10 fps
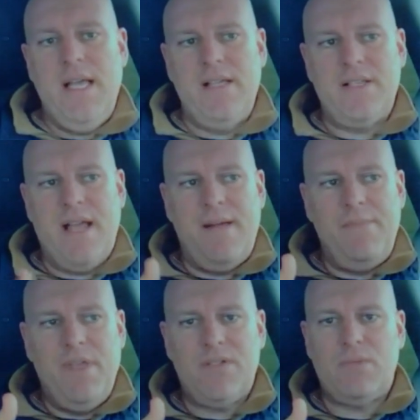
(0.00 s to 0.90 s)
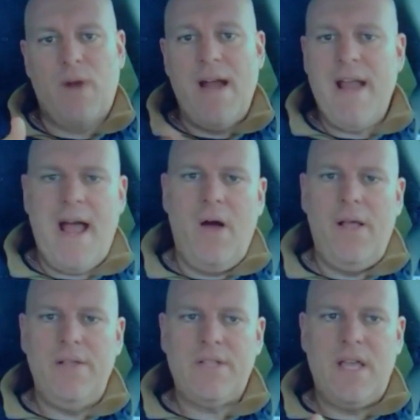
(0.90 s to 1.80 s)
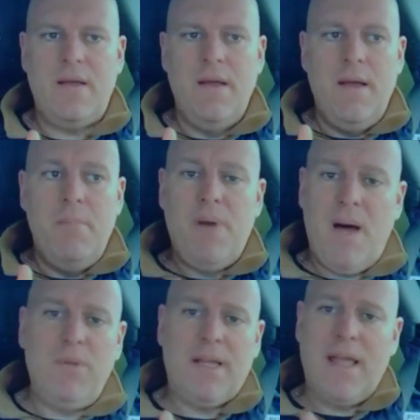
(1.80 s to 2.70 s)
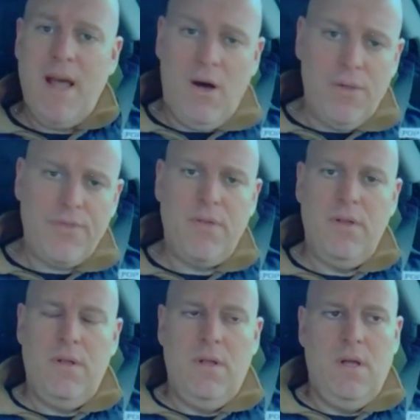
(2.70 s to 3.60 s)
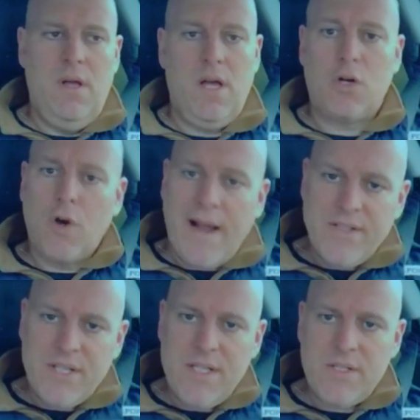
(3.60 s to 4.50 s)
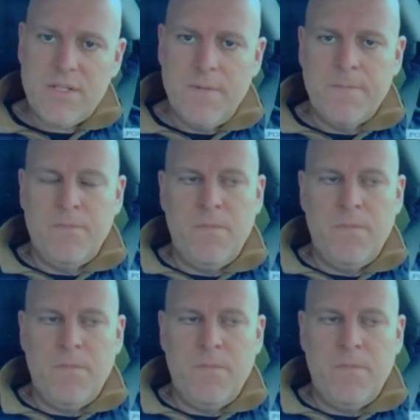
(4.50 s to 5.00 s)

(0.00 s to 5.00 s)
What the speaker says: is that this right now is a public health crisis.